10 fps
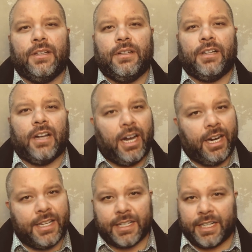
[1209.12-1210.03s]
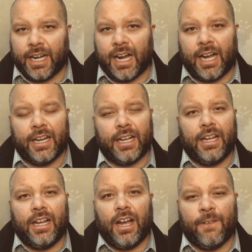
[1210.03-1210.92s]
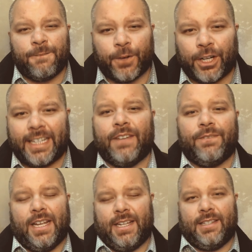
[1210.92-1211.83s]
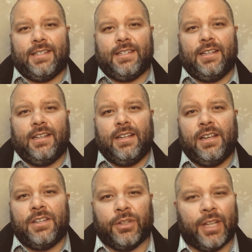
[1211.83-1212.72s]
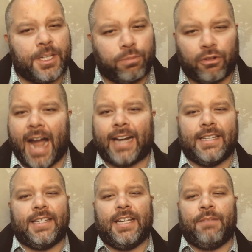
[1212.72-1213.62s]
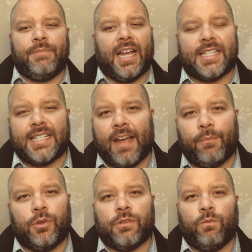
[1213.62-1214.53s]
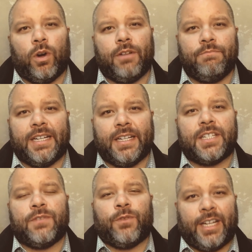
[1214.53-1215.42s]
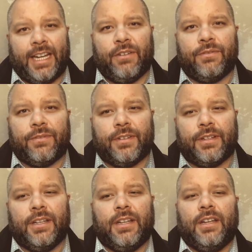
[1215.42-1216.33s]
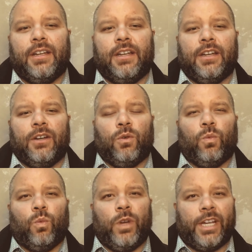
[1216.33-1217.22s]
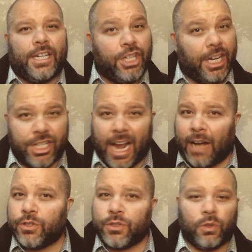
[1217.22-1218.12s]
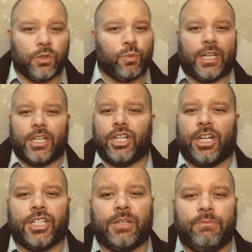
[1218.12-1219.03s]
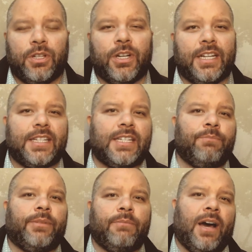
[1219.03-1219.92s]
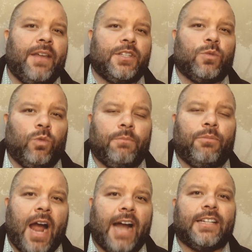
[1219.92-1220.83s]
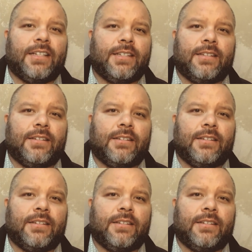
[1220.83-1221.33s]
God is a God of forgiveness. So let us practice it and be examples of what it means to forgive. We can change households, we can change communities simply by this one practice.